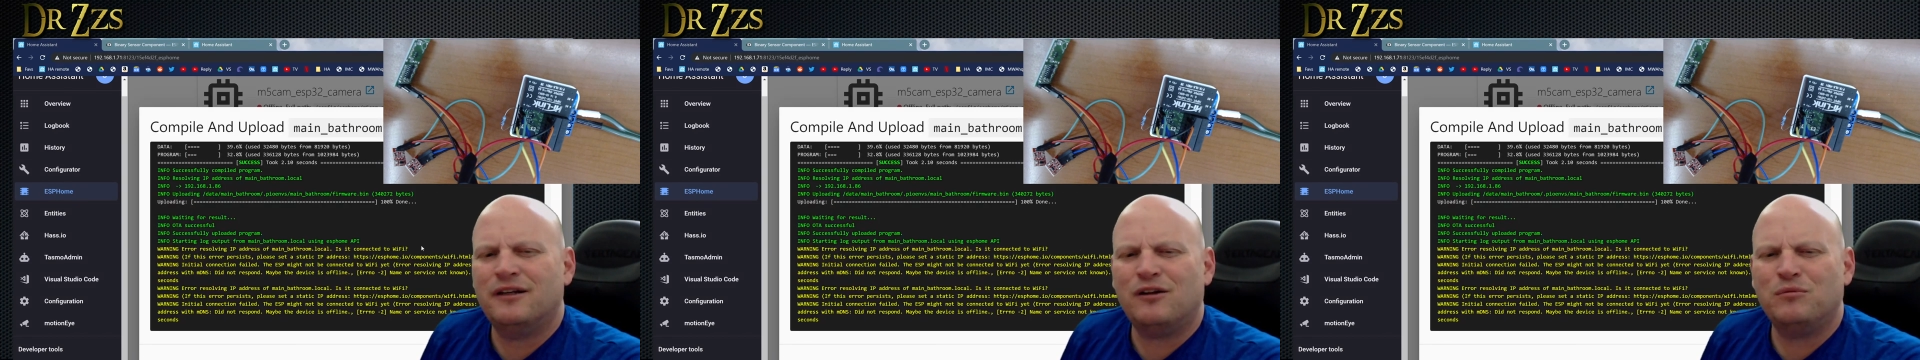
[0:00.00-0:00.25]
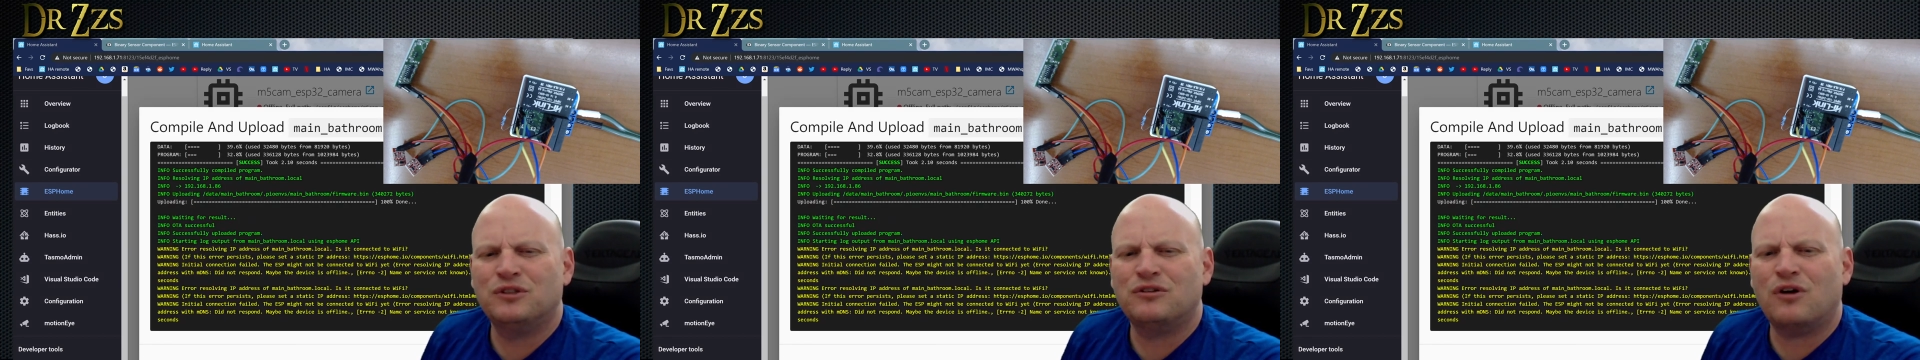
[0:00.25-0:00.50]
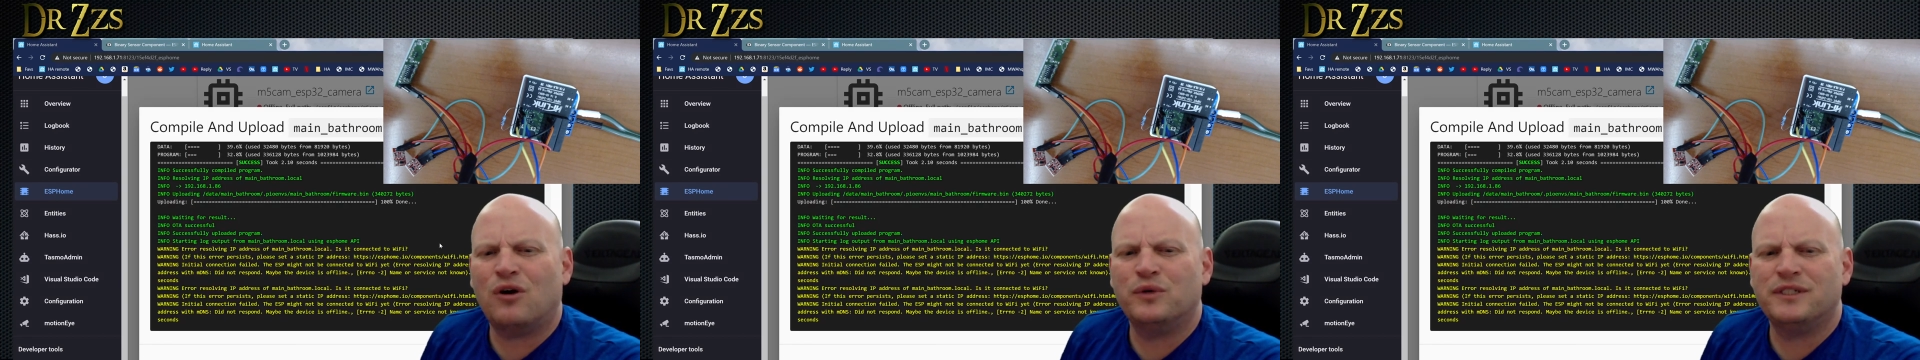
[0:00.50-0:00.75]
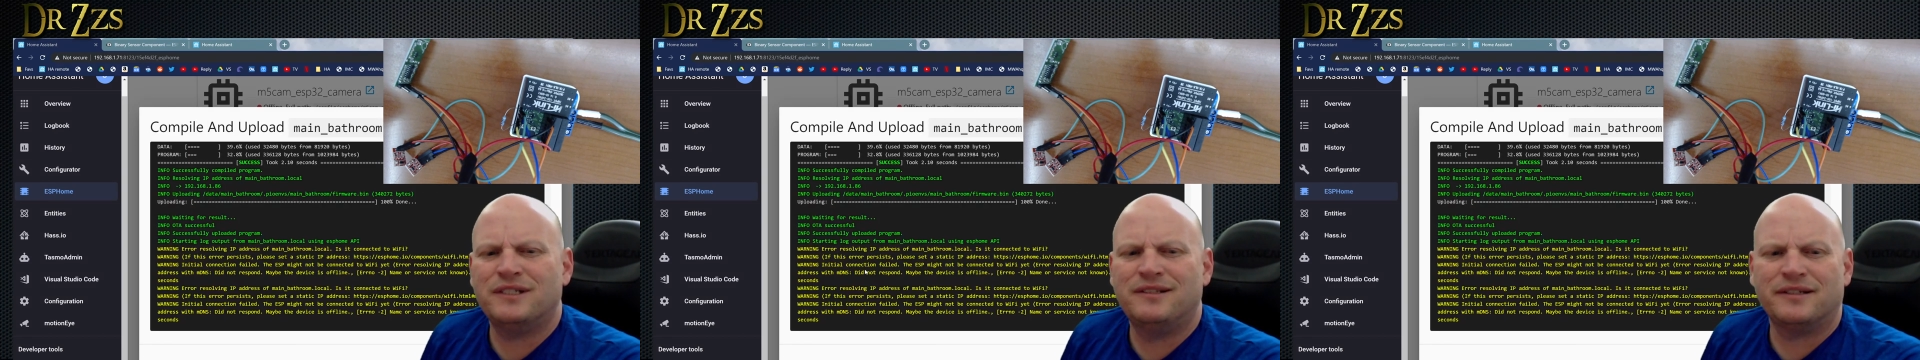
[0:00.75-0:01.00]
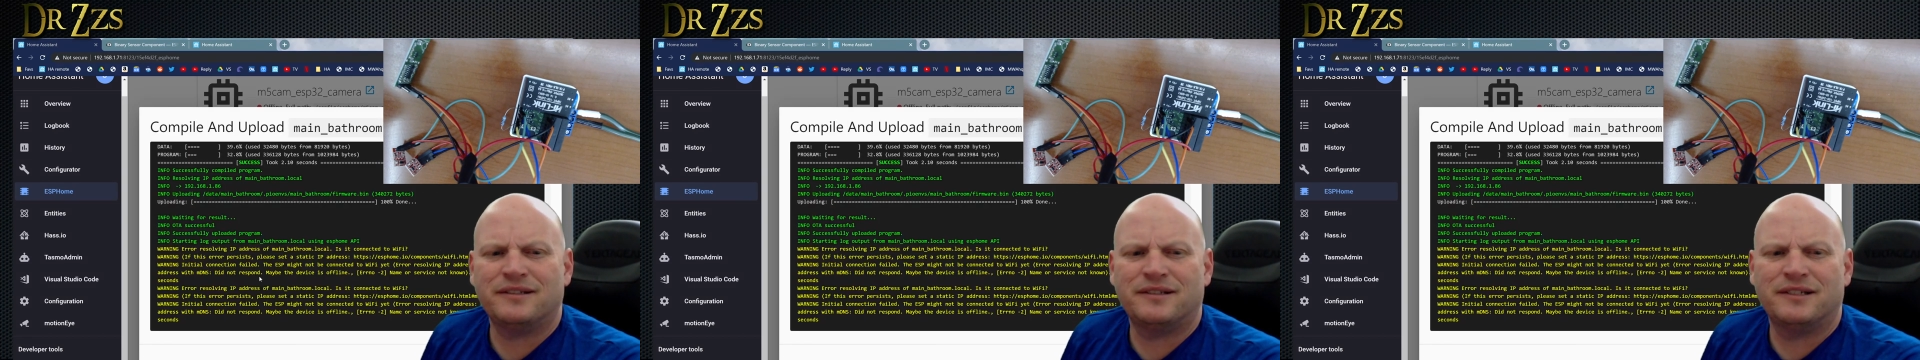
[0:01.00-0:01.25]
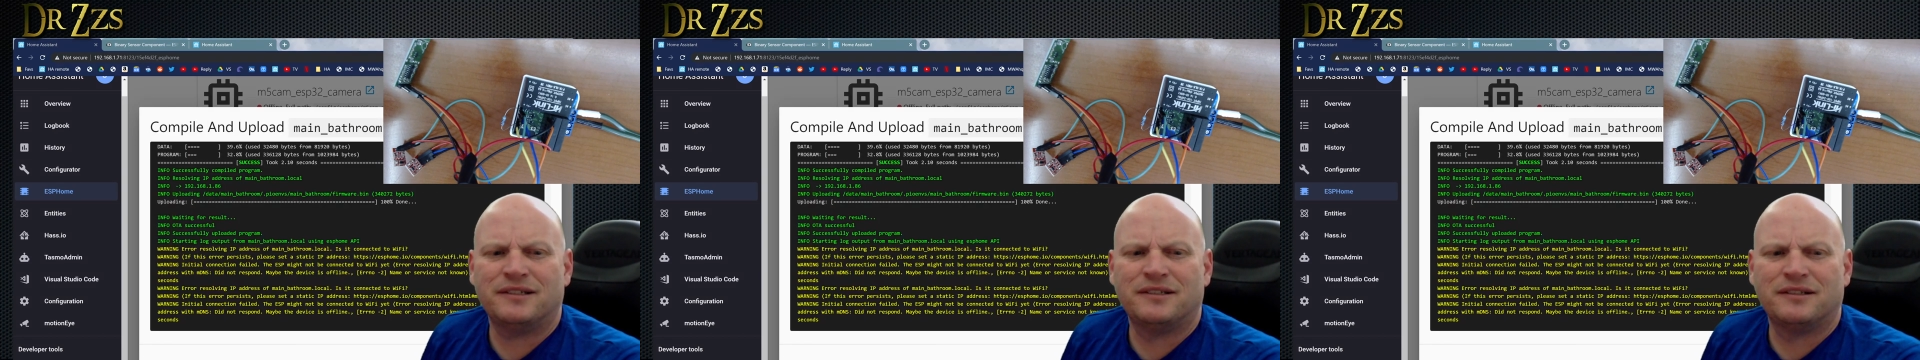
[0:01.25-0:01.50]
It almost always
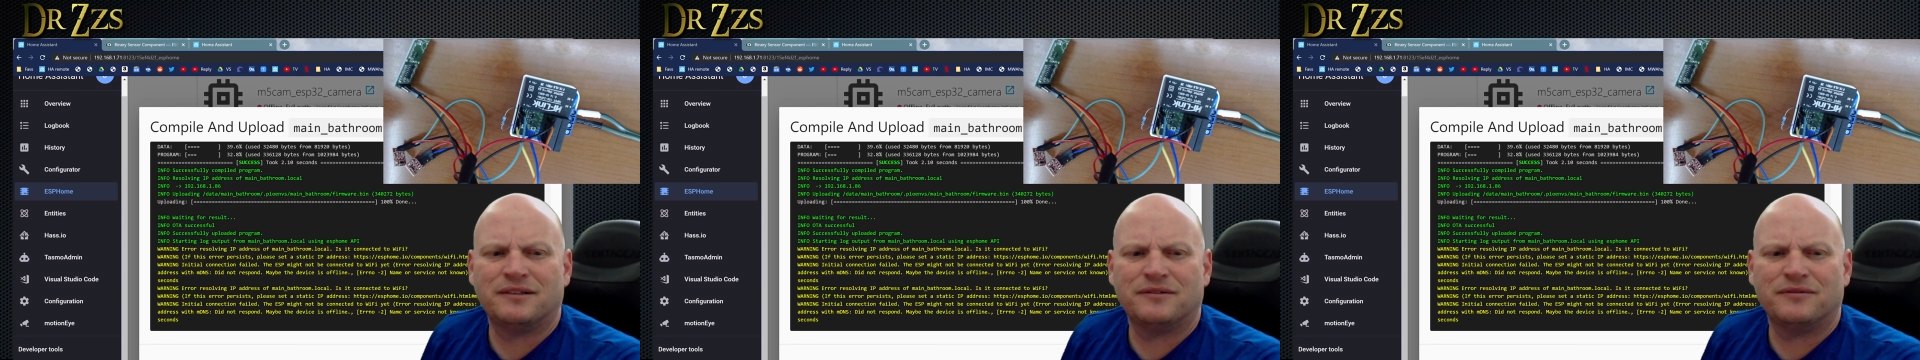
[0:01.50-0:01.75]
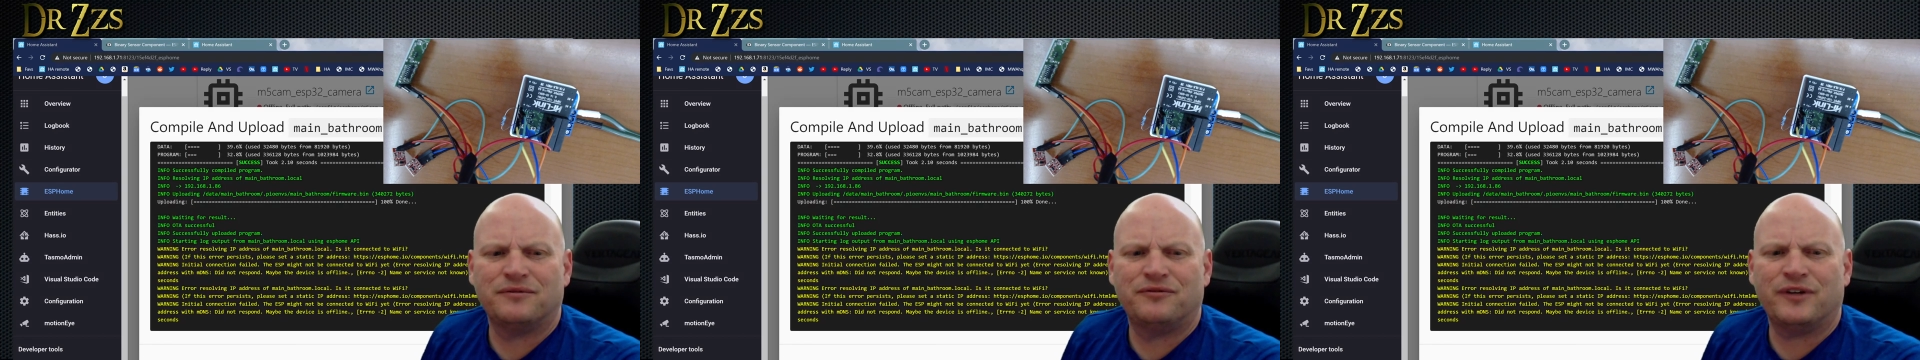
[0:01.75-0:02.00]
does this